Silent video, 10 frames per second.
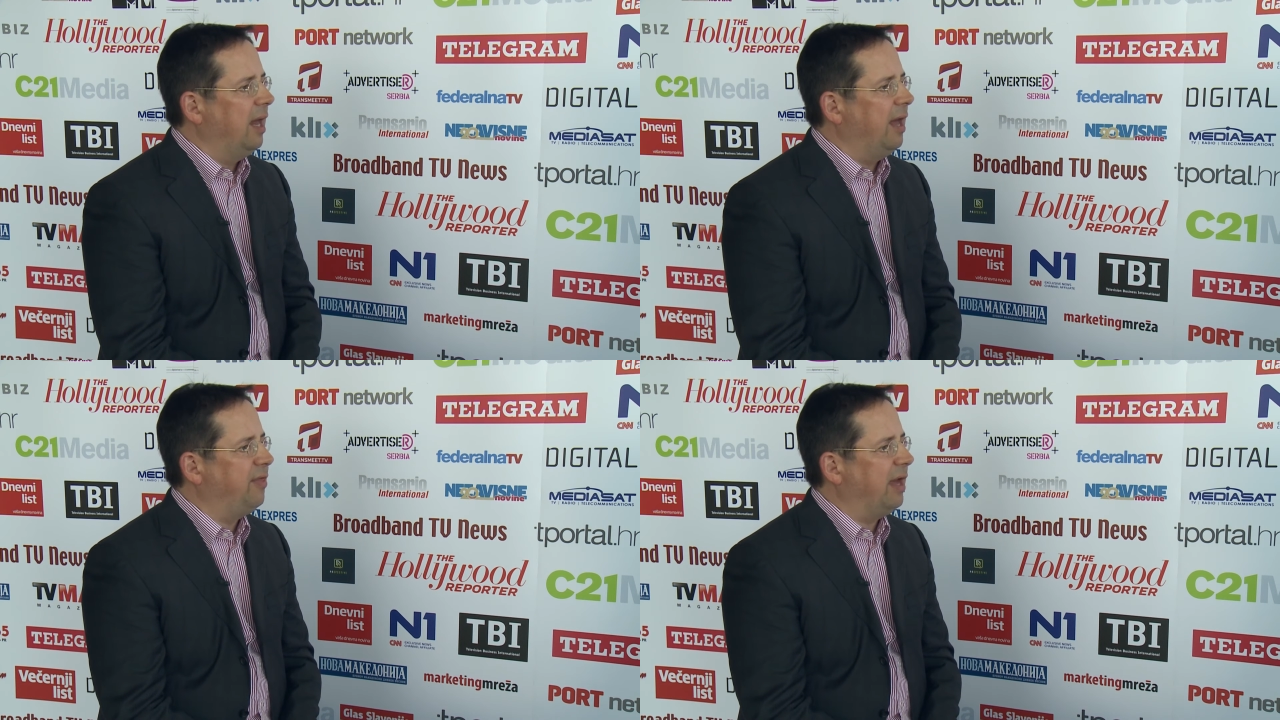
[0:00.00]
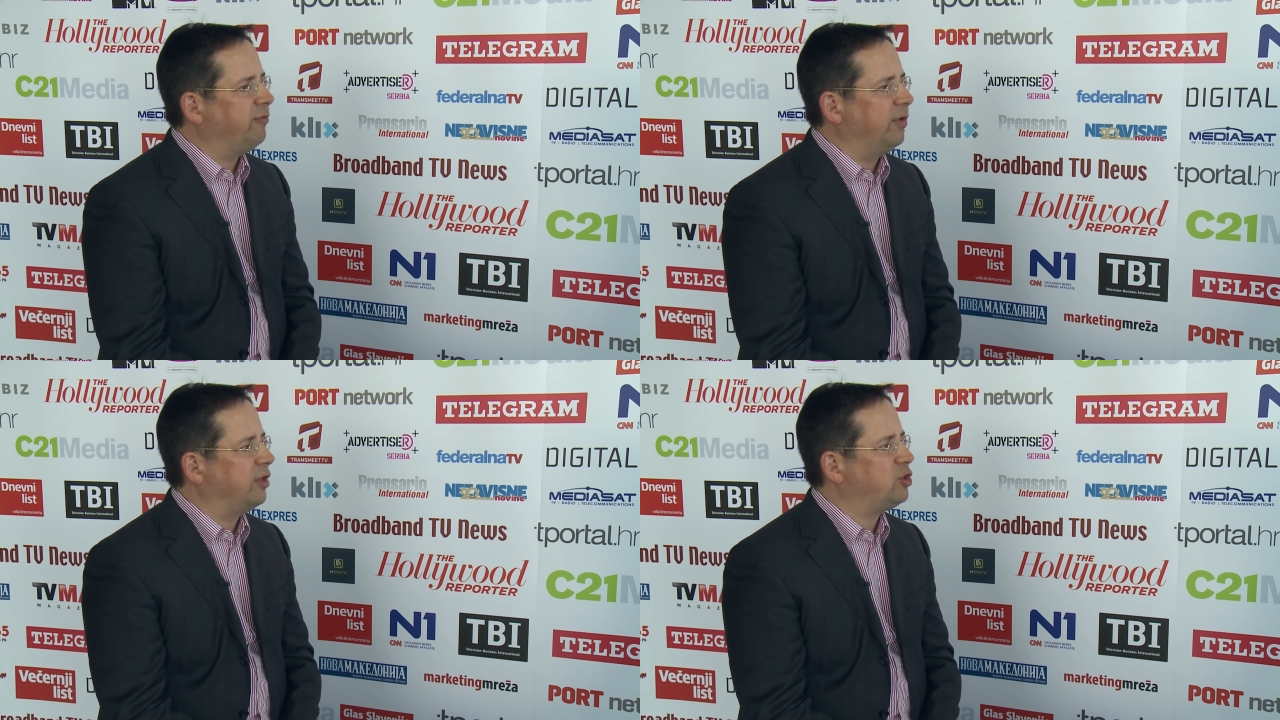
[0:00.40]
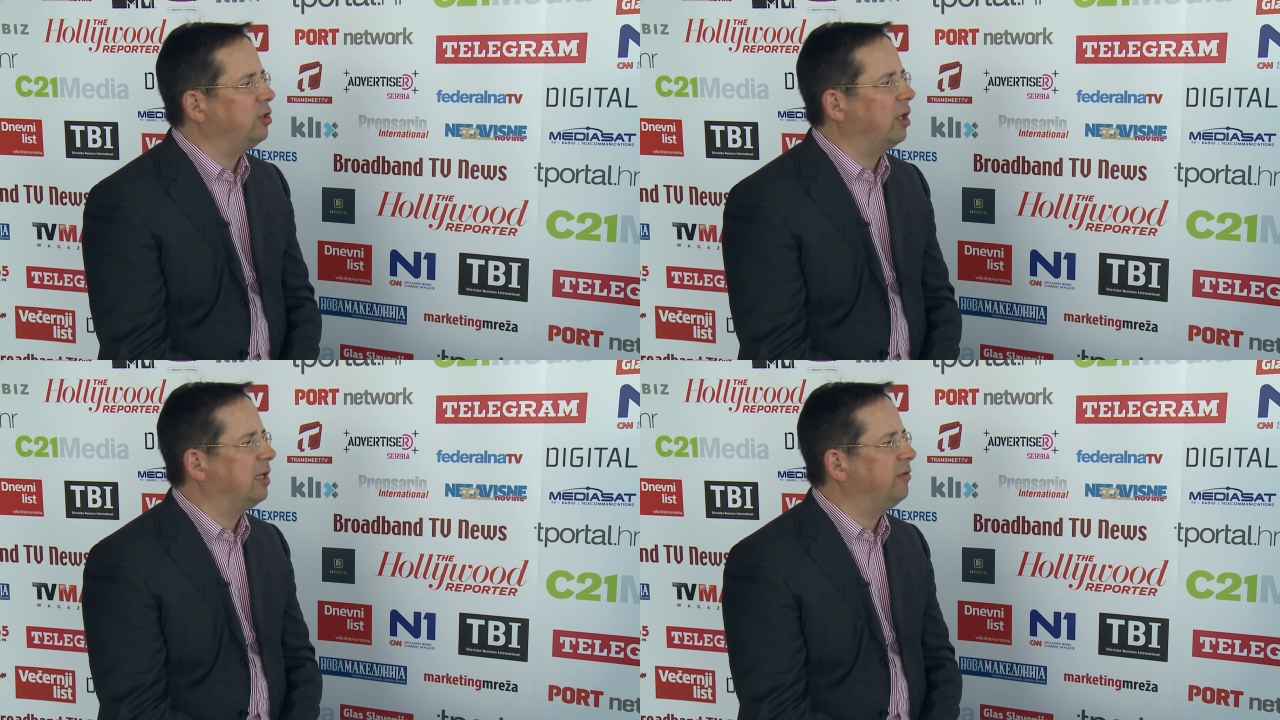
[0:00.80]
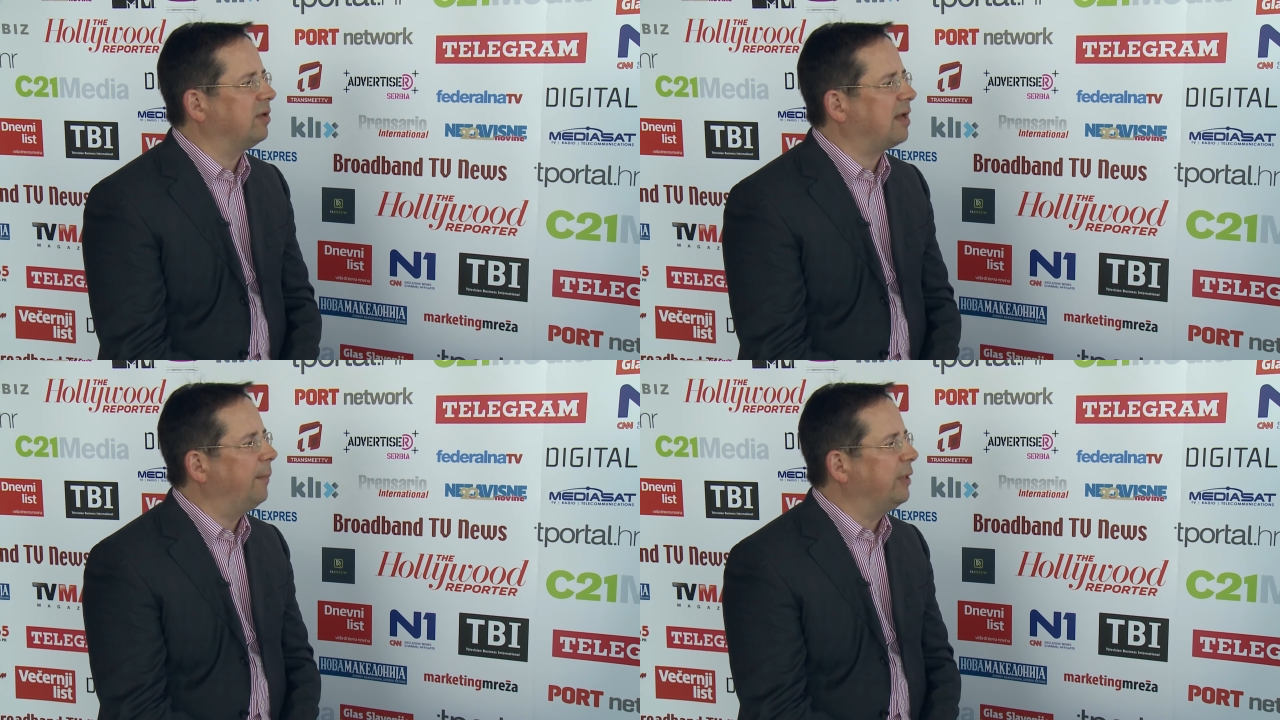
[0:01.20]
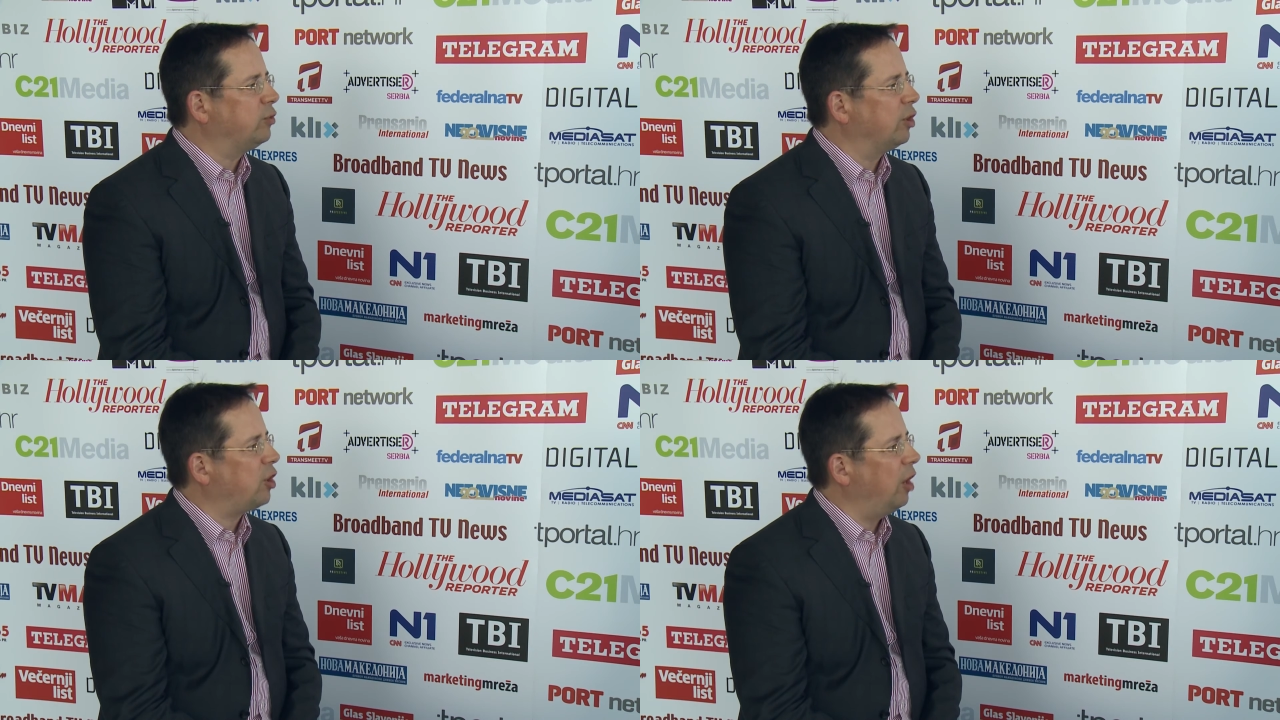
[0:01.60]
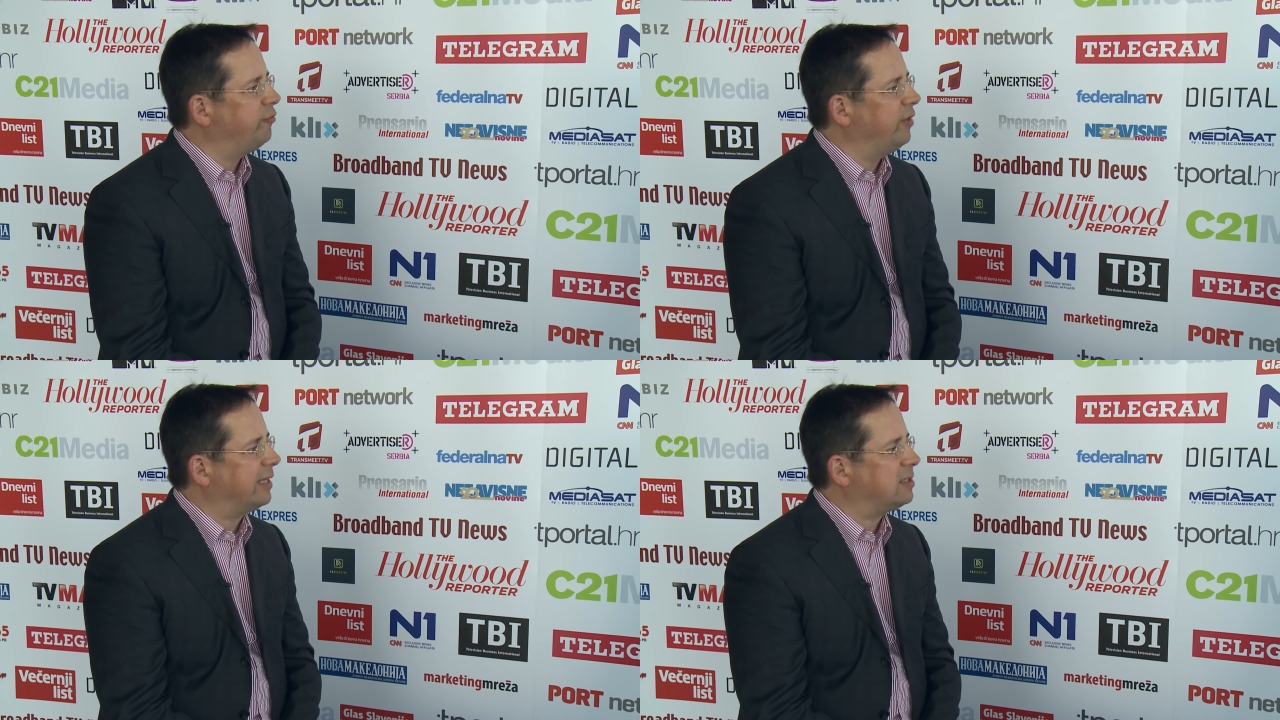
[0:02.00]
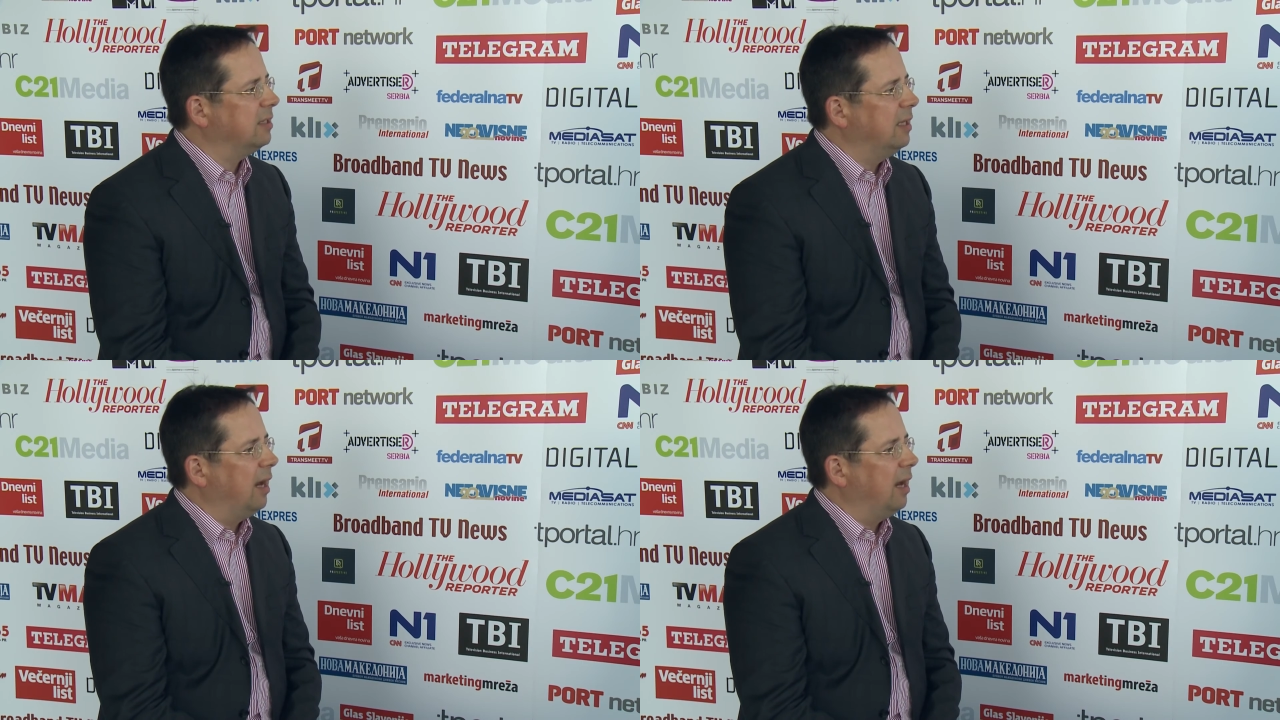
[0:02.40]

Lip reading: and therefore they should not even come into a conflict.